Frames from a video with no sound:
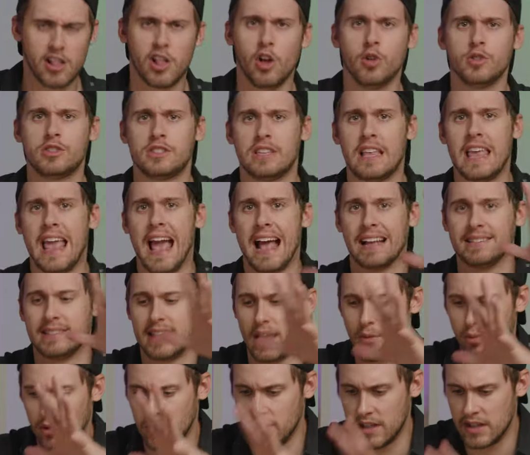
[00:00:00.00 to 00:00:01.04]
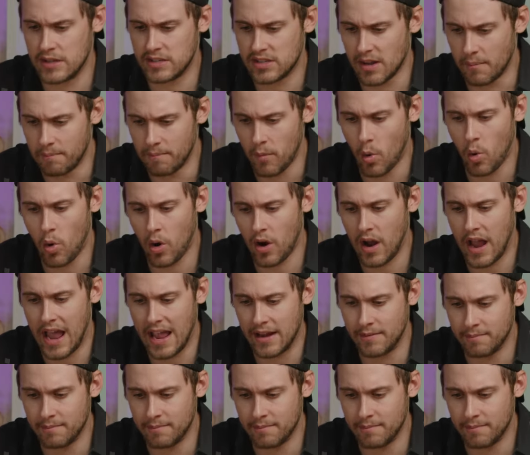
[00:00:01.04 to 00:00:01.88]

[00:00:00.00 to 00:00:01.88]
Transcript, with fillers: closely as they release more